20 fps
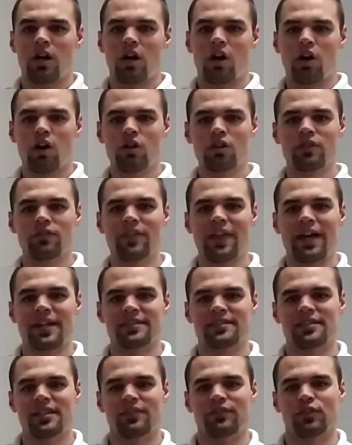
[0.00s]
all of that
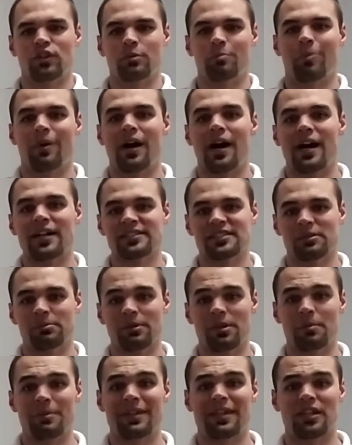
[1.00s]
stuff could
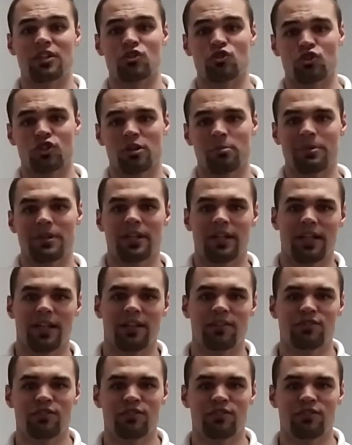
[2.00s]
possibly be contributing